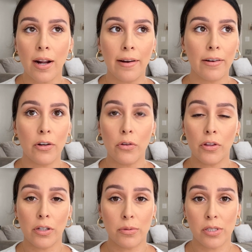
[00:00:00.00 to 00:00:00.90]
I didn't know
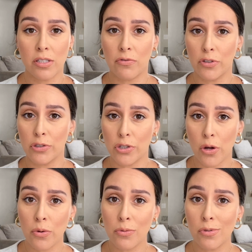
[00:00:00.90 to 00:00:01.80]
that there was different
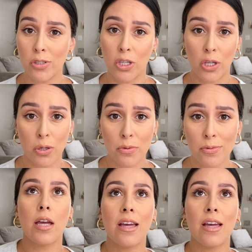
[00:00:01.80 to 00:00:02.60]
tones, hues.